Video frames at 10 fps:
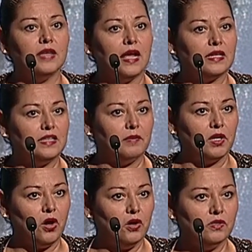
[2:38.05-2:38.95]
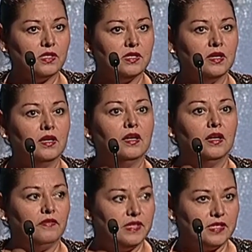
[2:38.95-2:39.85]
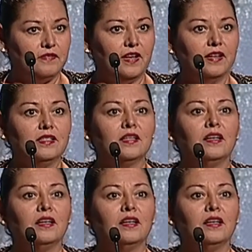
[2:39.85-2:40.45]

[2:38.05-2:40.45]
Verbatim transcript: academic host of this event